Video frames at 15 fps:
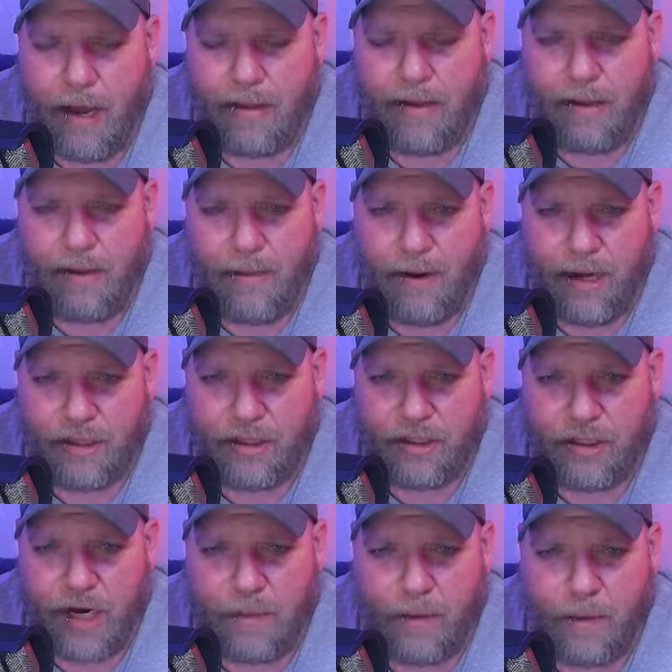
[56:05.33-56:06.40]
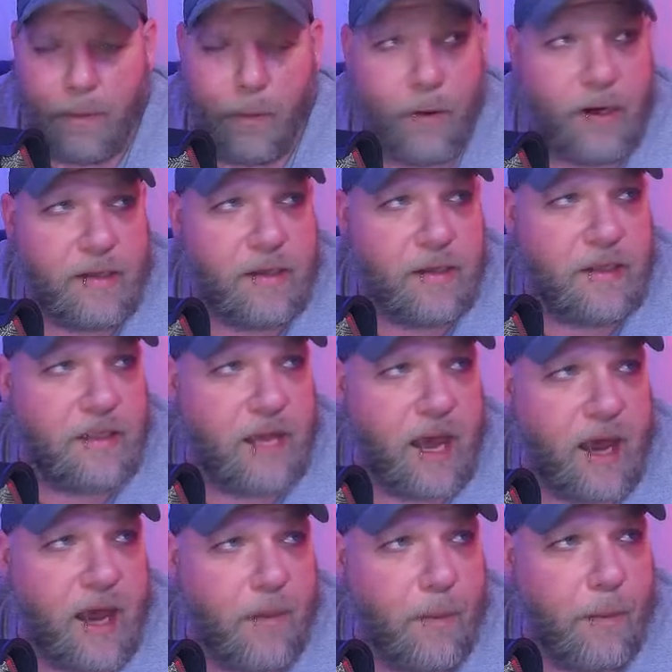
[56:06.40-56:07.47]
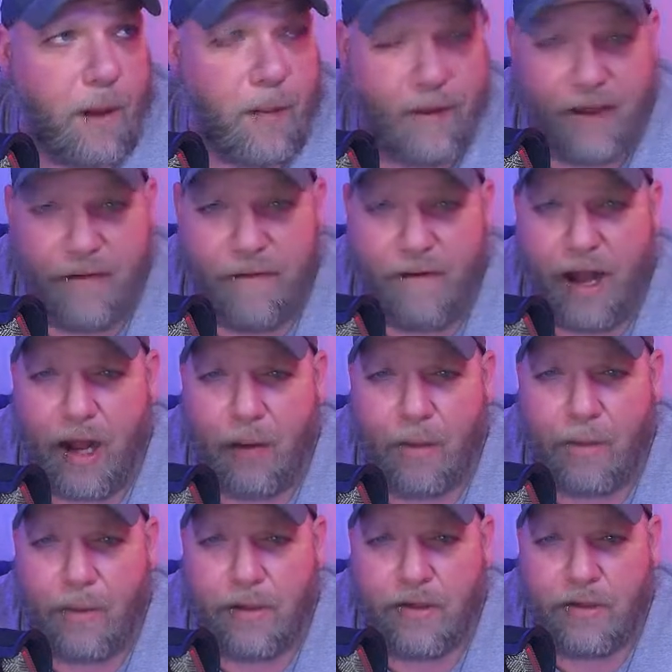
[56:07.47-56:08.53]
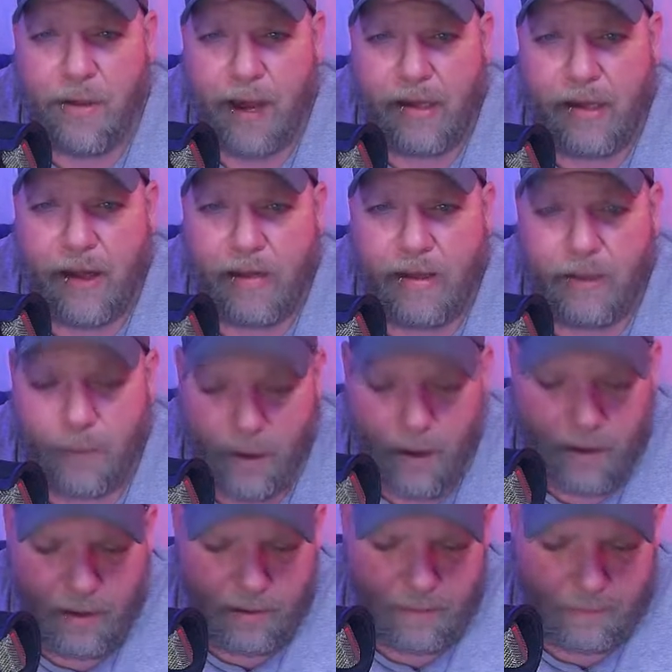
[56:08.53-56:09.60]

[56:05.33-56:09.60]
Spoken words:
at the Elimination Chamber and pointed to the sign. We'll probably get follow-up on SmackDown this week.